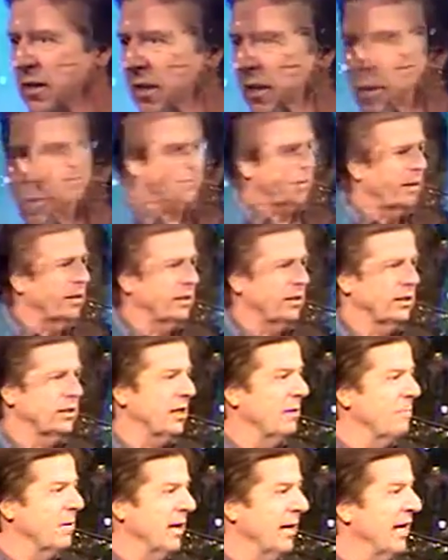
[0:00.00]
Apparently,
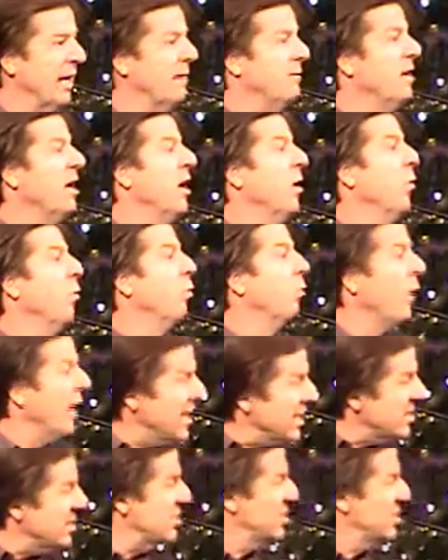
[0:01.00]
somebody had written